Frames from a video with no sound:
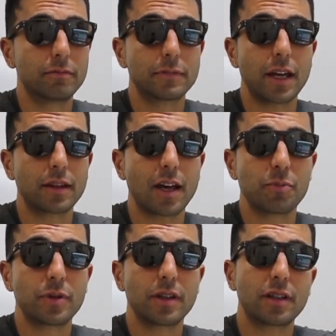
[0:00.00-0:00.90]
take
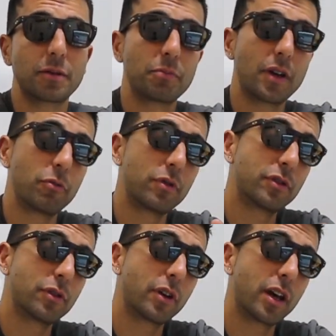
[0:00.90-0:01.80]
that pick, bet
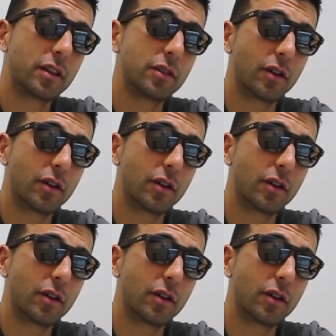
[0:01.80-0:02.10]
with your head,